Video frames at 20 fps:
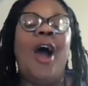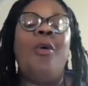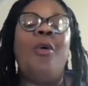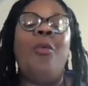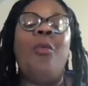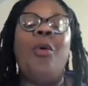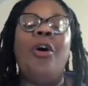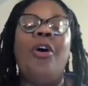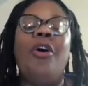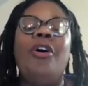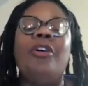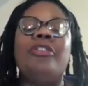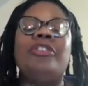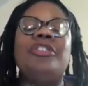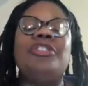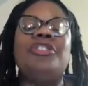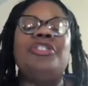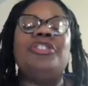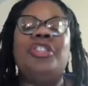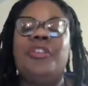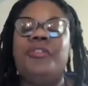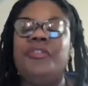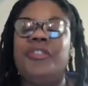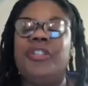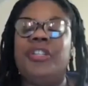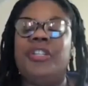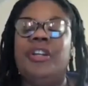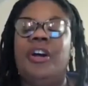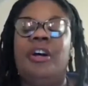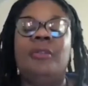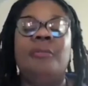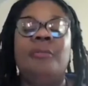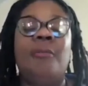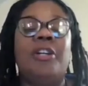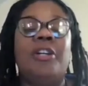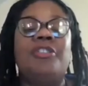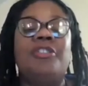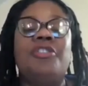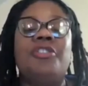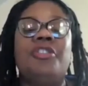Our world shifted on
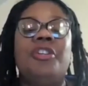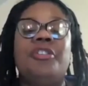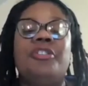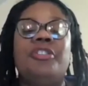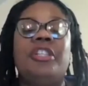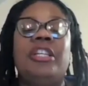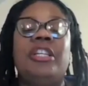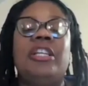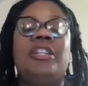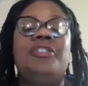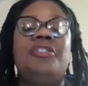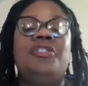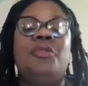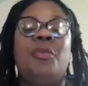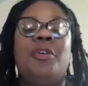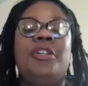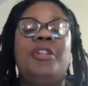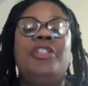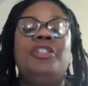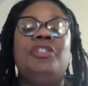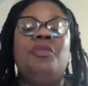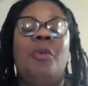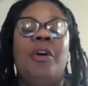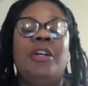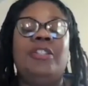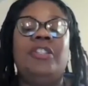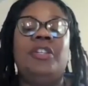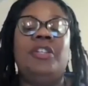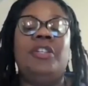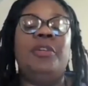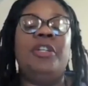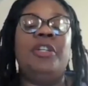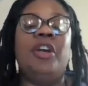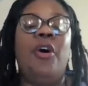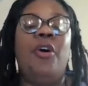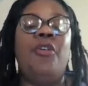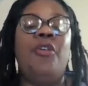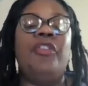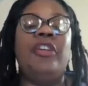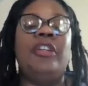March 13th, 2020, when
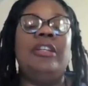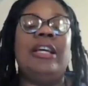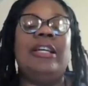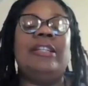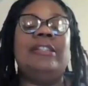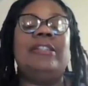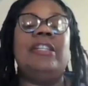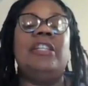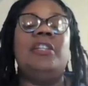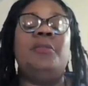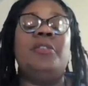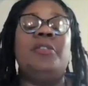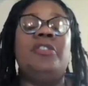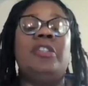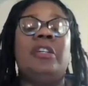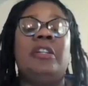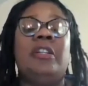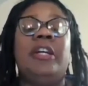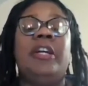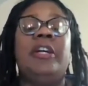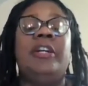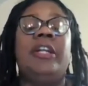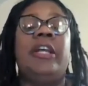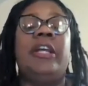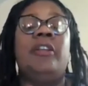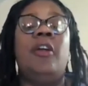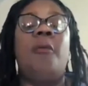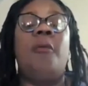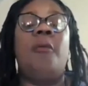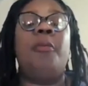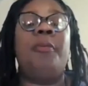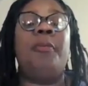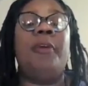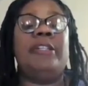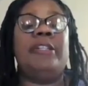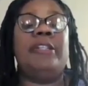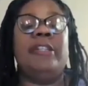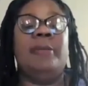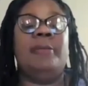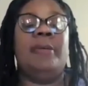COVID 19 was declared a global
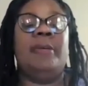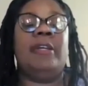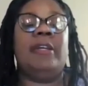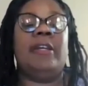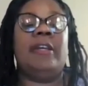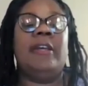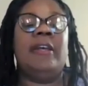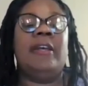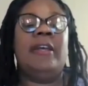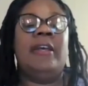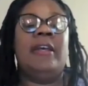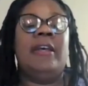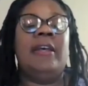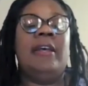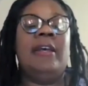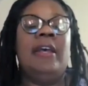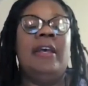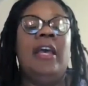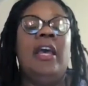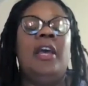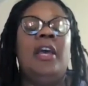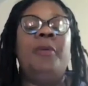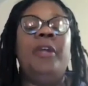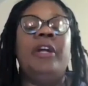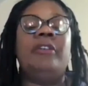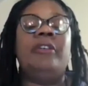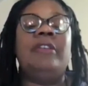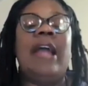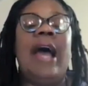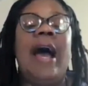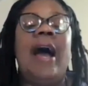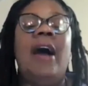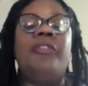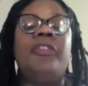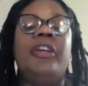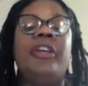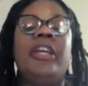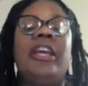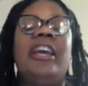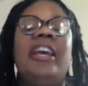pandemic. And we are now
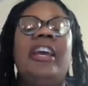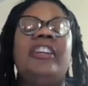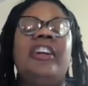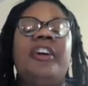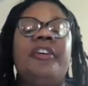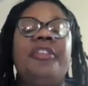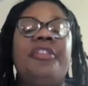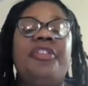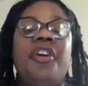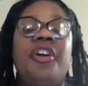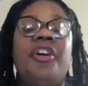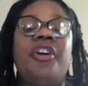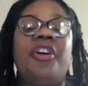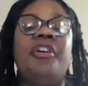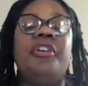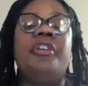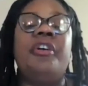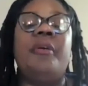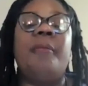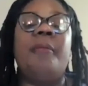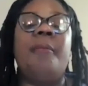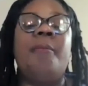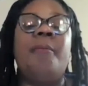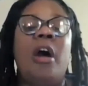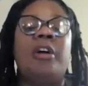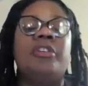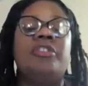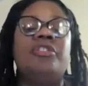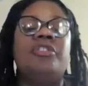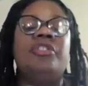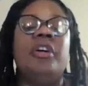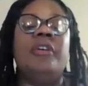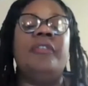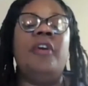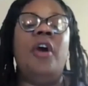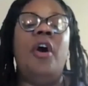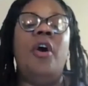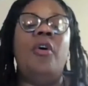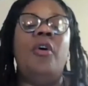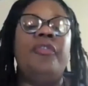looking at our third March
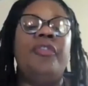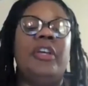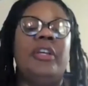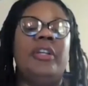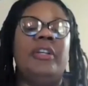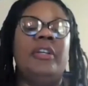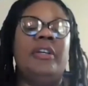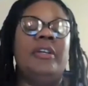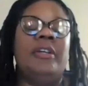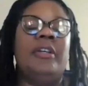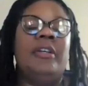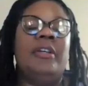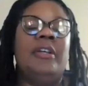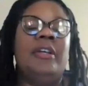of COVID.